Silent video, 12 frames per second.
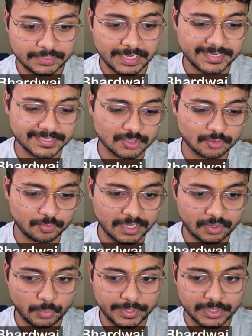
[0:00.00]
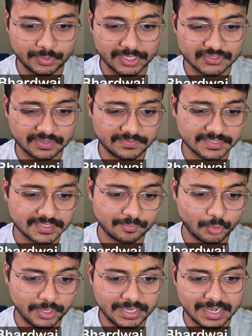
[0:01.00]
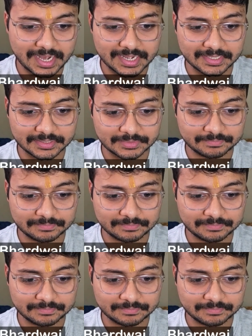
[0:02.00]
The idea is to play queen to h5 at some point and